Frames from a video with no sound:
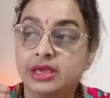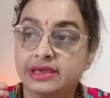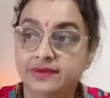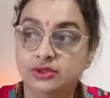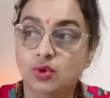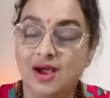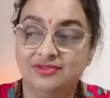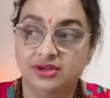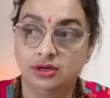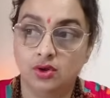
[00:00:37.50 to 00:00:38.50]
even though
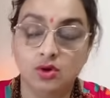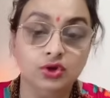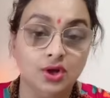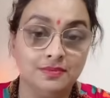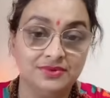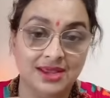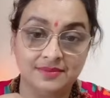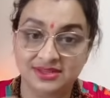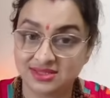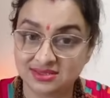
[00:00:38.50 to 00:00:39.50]
after a long time
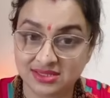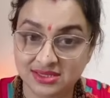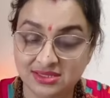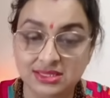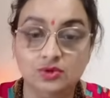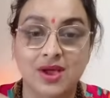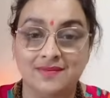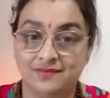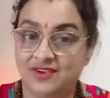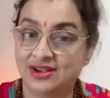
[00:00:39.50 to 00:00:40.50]
resisting it you have
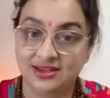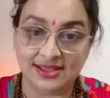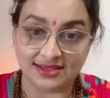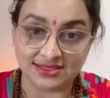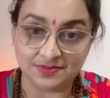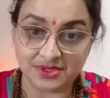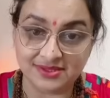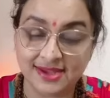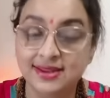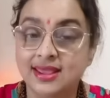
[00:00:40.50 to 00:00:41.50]
finally accepted
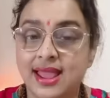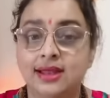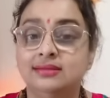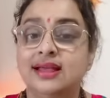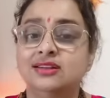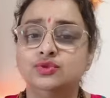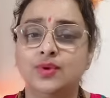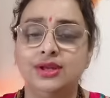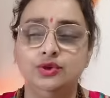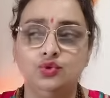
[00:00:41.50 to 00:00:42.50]
that and that is
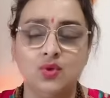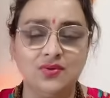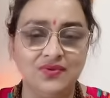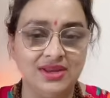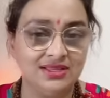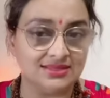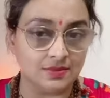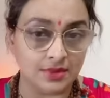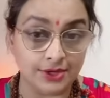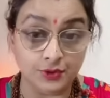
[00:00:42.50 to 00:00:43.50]
where you are feeling
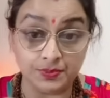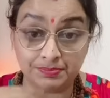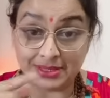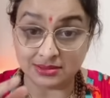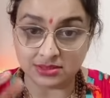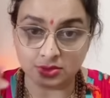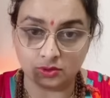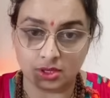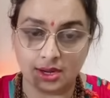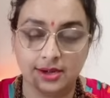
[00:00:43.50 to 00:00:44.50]
some kind of peace in
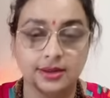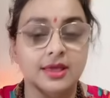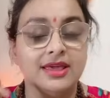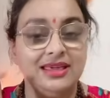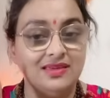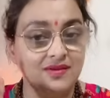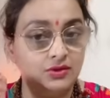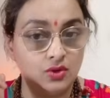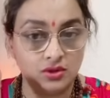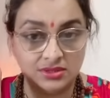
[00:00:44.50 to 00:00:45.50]
your heart even
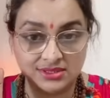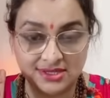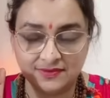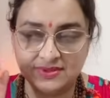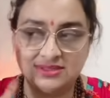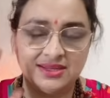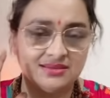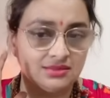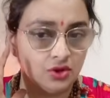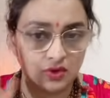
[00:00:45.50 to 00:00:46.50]
though on the surface there are
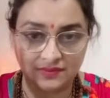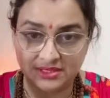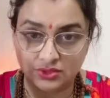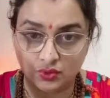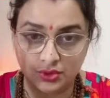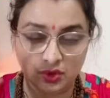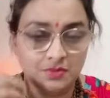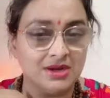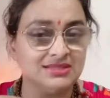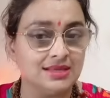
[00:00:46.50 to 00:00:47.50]
a lot of things going on
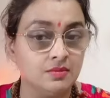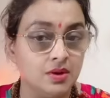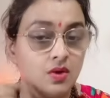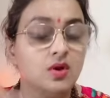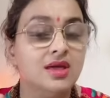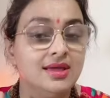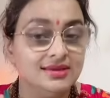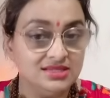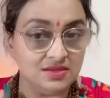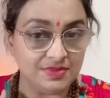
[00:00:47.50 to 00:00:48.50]
but somehow
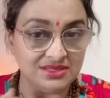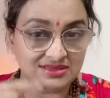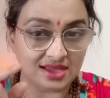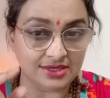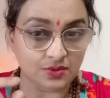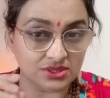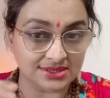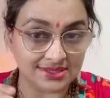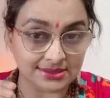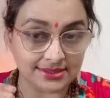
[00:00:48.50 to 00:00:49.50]
deep inside you
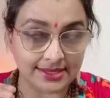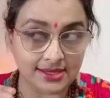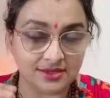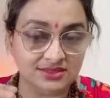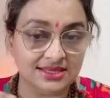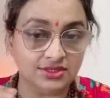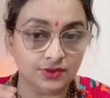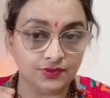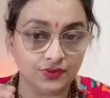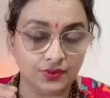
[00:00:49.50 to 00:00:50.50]
are getting a sense
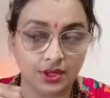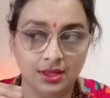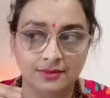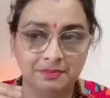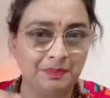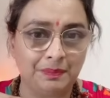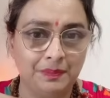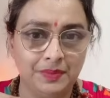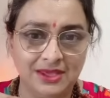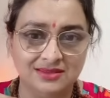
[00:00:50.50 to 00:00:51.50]
of uh,
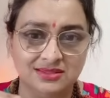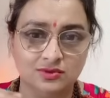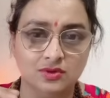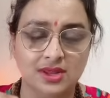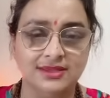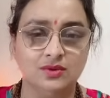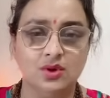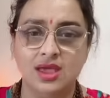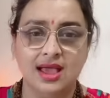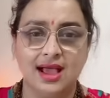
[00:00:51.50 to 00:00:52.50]
peace you know like you know
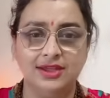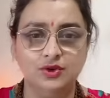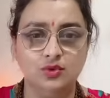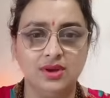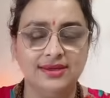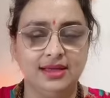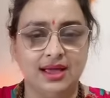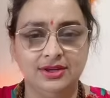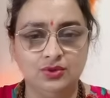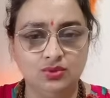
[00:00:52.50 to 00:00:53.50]
i know like
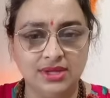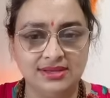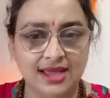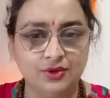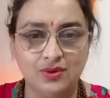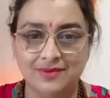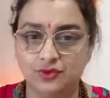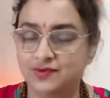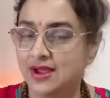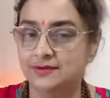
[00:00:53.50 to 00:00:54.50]
i know that i don't have to
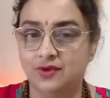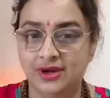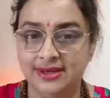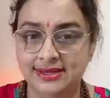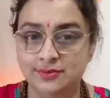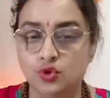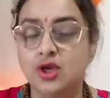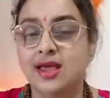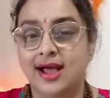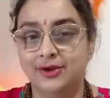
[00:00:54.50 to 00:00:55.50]
fight for it anymore
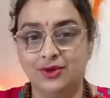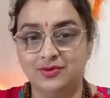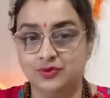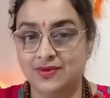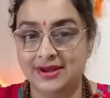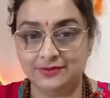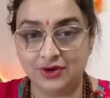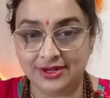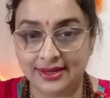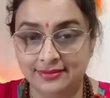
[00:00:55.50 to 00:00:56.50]
i don't have to fight for
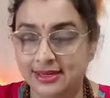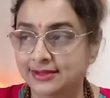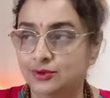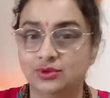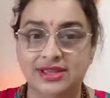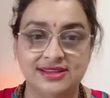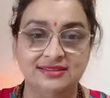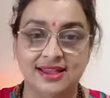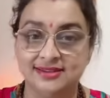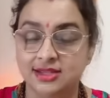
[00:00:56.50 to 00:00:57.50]
it like you know getting
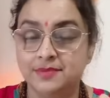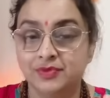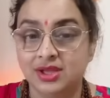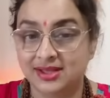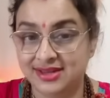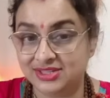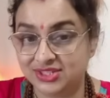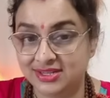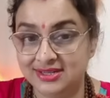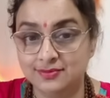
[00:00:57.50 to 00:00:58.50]
that
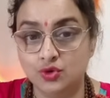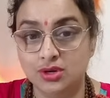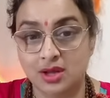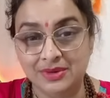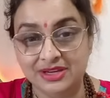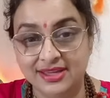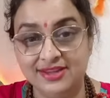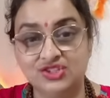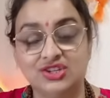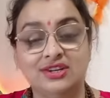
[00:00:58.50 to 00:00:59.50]
connection anymore
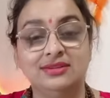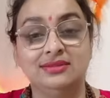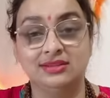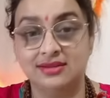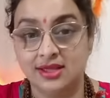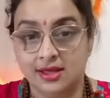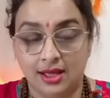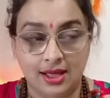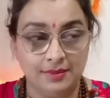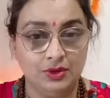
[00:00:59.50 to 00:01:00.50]
communication that
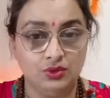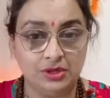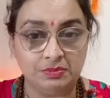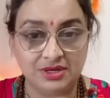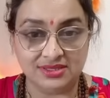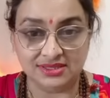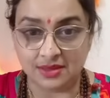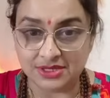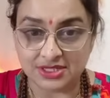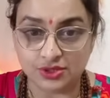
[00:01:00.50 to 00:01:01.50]
um, you know that person
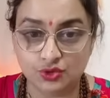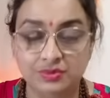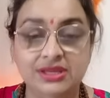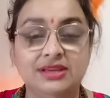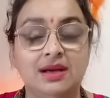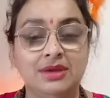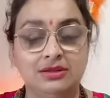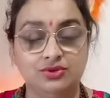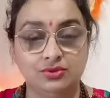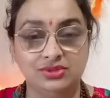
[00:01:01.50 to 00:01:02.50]
committing to me coming
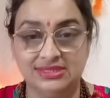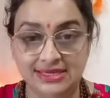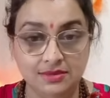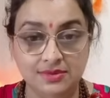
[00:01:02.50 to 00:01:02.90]
to see